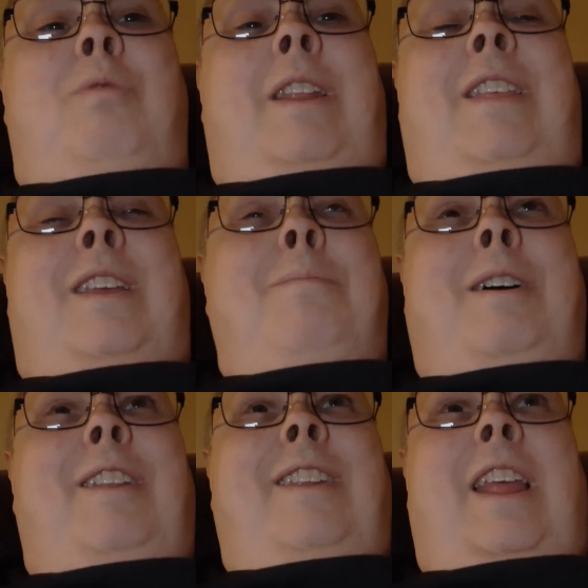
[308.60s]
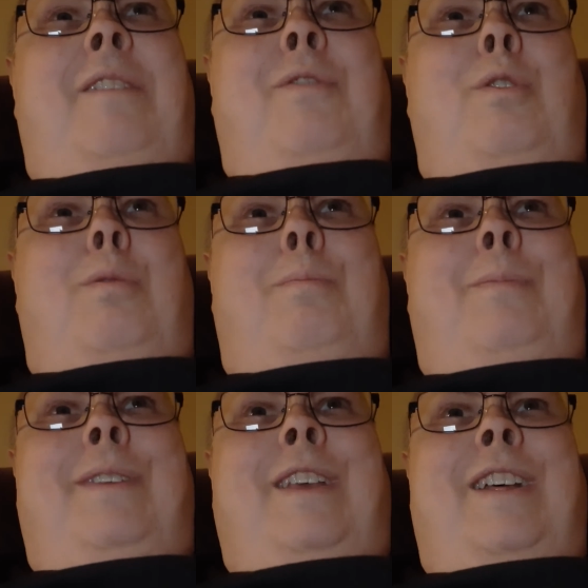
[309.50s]
anything about it ever
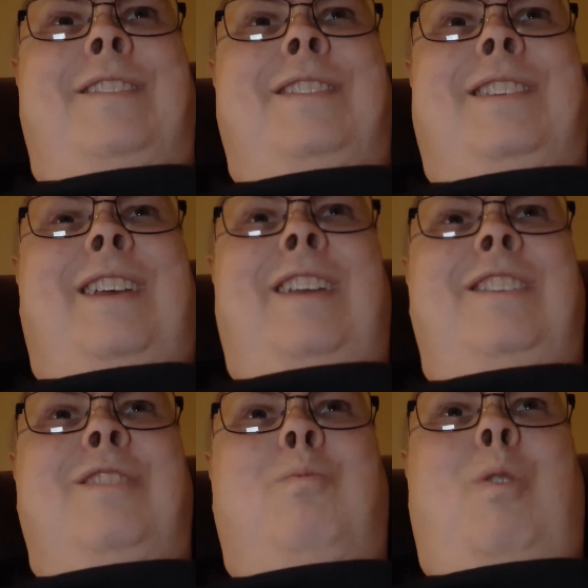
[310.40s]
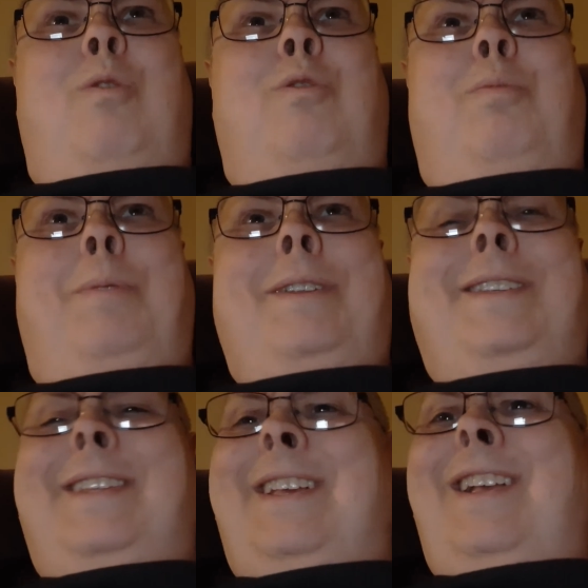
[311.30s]
because I just won't.
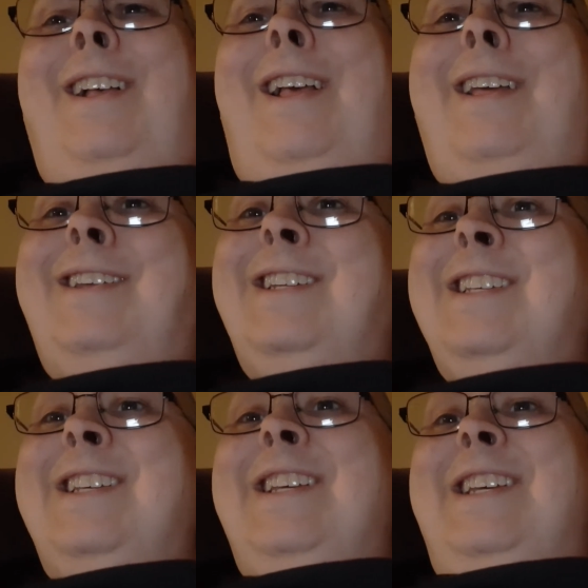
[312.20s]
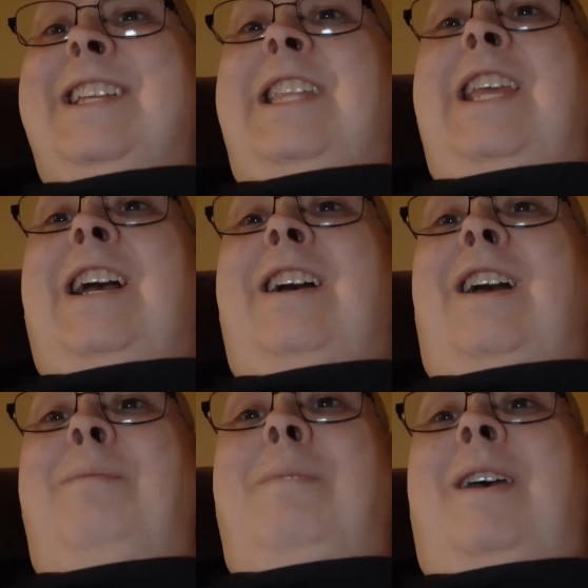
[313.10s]
But uh, yeah,
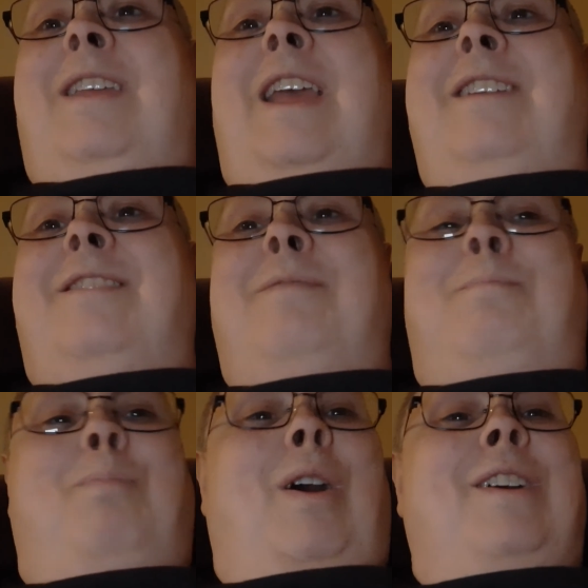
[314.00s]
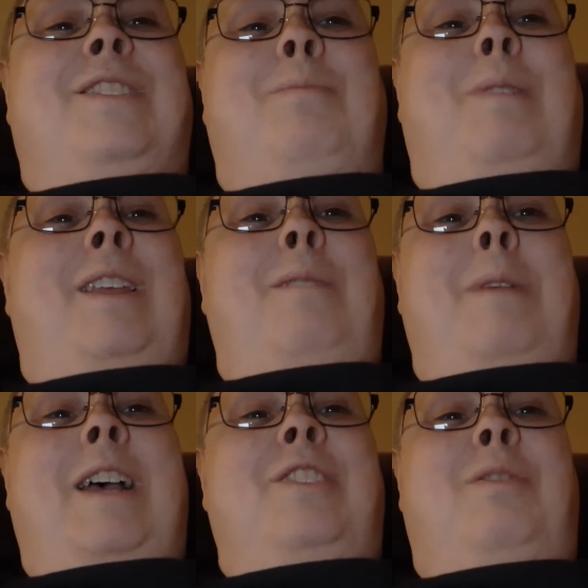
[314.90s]
I'm, I i can not possibly
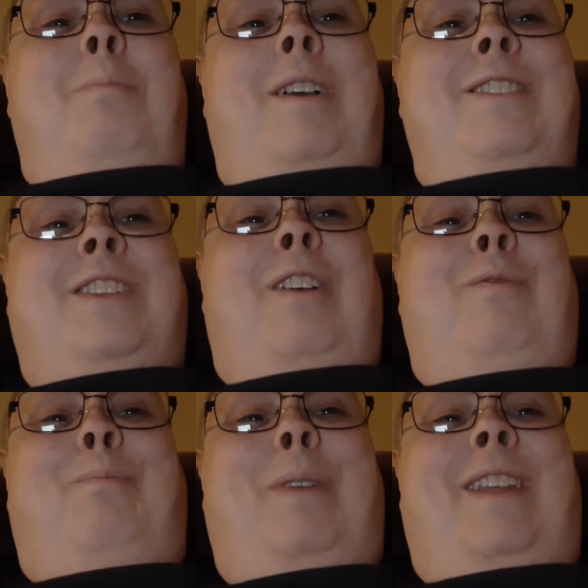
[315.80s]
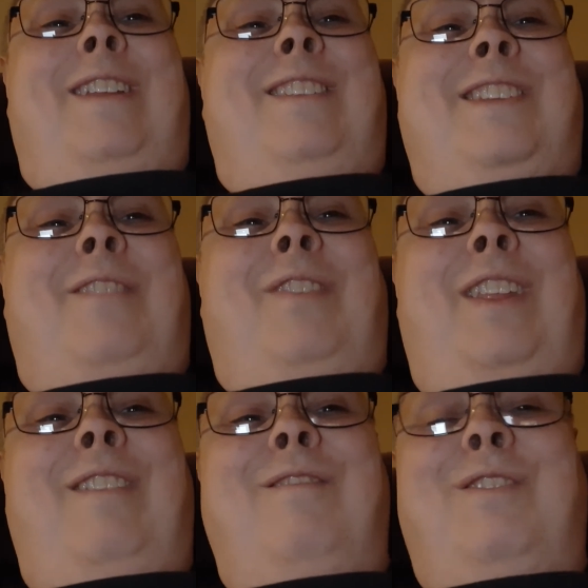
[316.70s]
imagine myself being 70
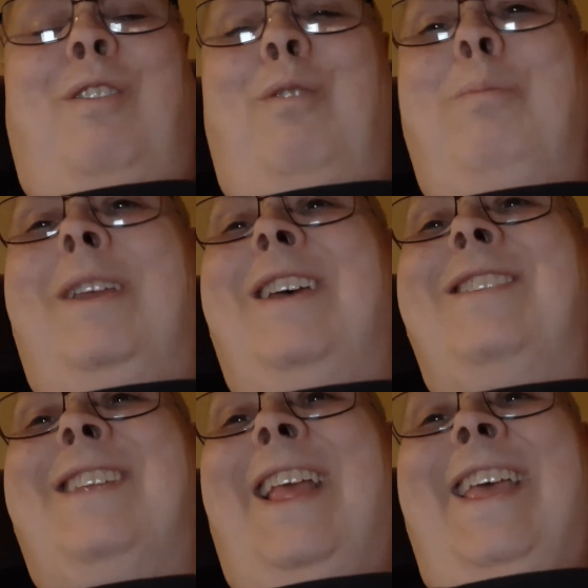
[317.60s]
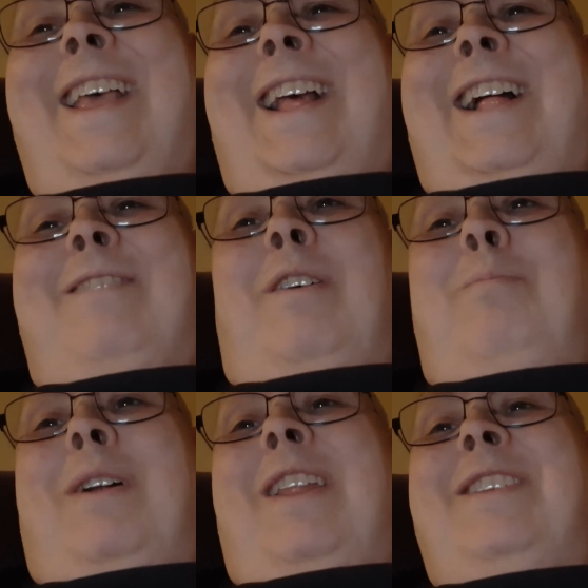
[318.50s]
years old because my
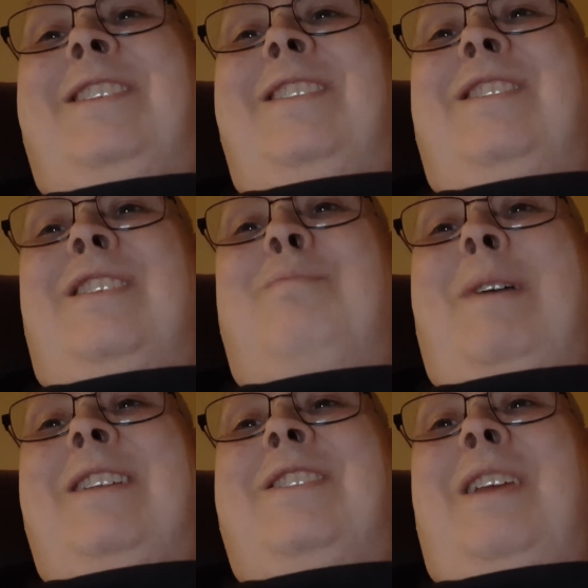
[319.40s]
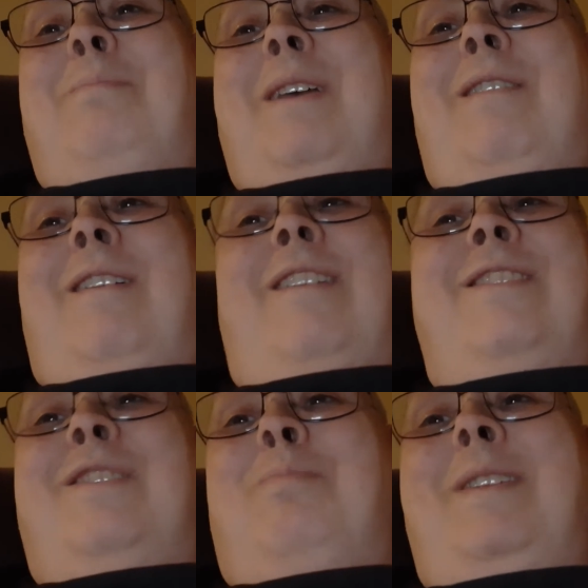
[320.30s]
body is in such bad shape now. I'll
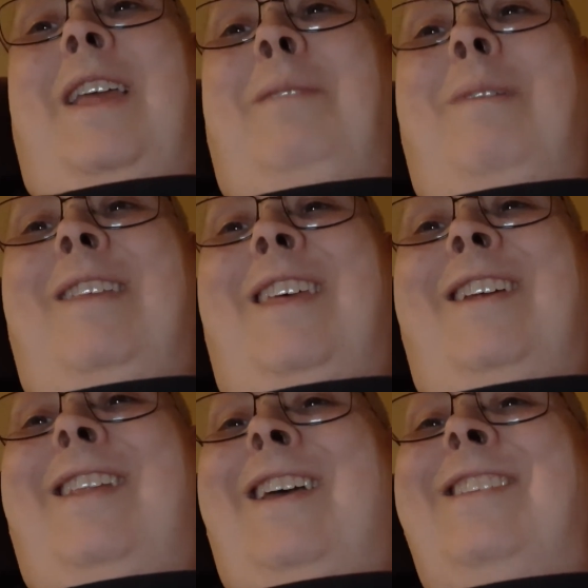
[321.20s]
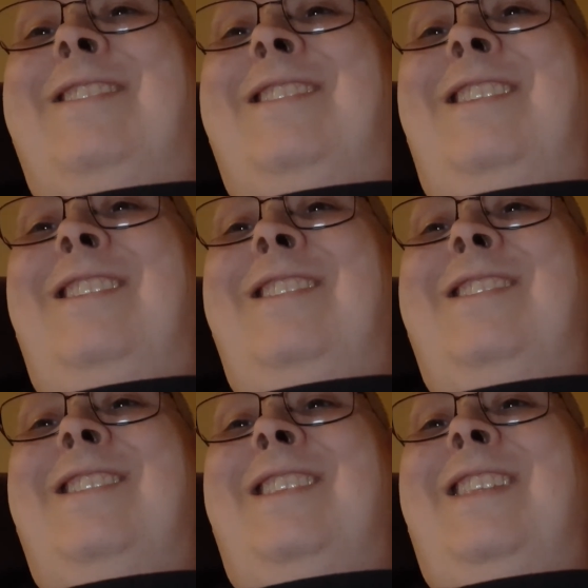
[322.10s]
just be dead by then. It's
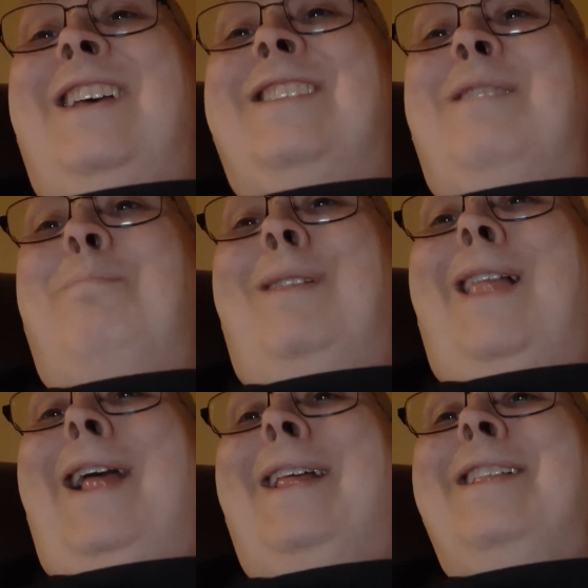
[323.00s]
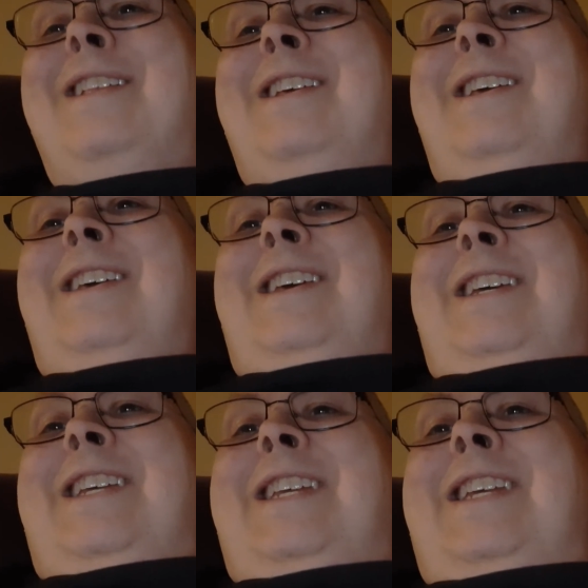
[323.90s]
it's that simple.
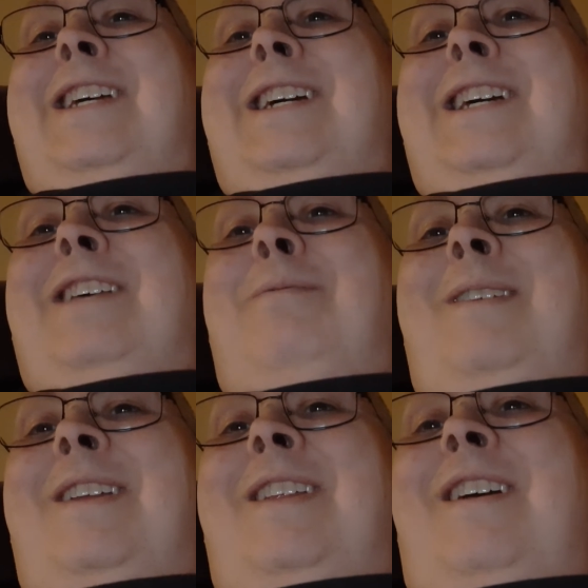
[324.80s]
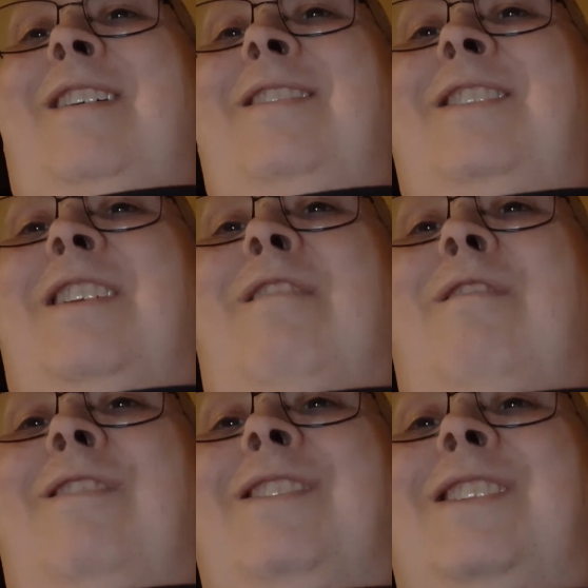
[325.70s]
Yeah, my
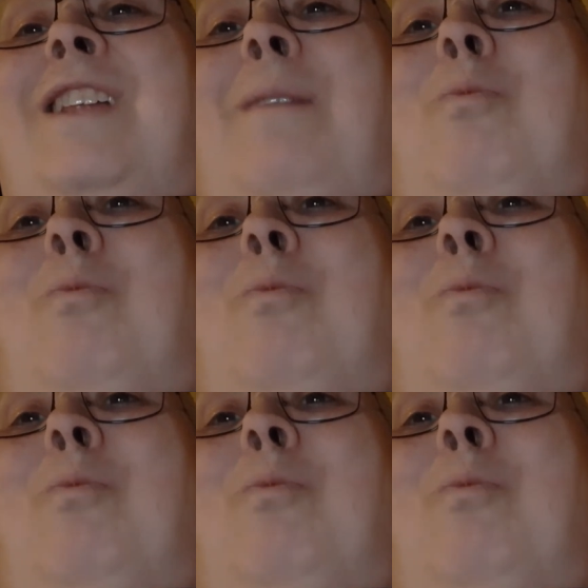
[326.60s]
ticker will stop